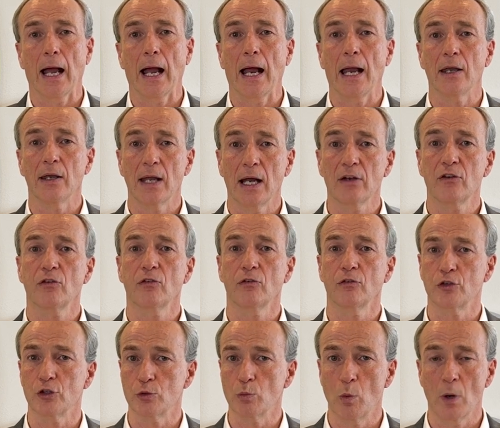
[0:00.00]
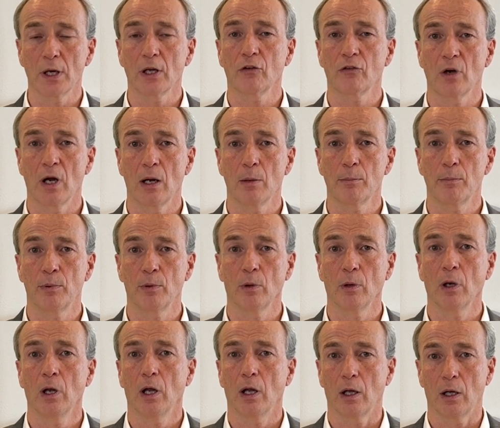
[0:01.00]
And that's just one
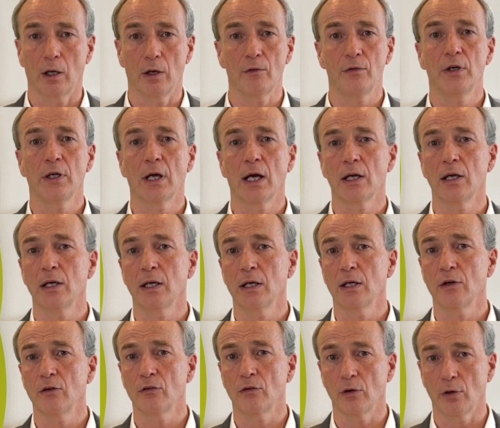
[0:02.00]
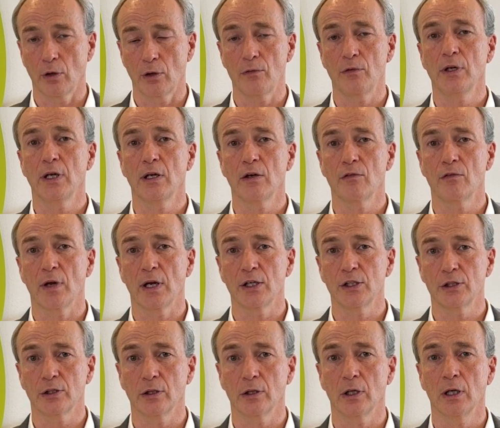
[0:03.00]
example of the ideas, of the
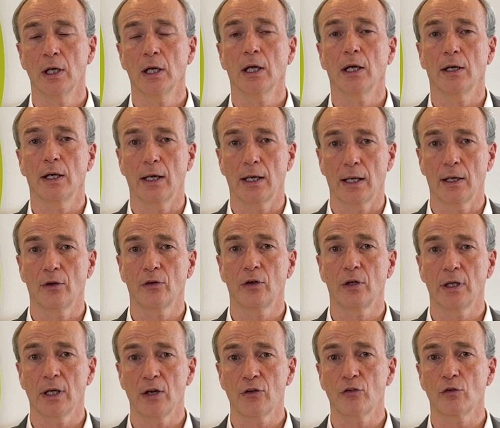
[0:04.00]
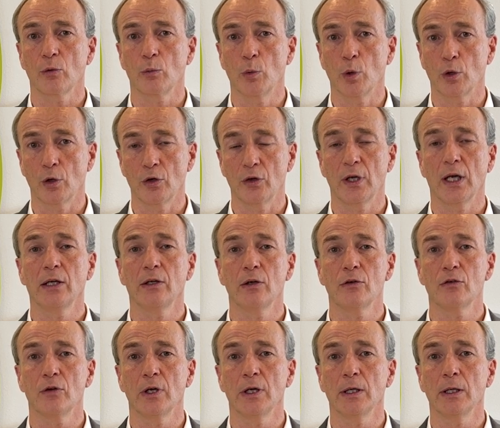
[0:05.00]
innovation that LTS will
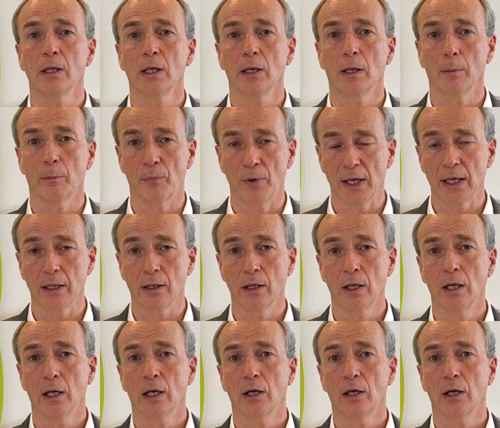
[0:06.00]
continuously bring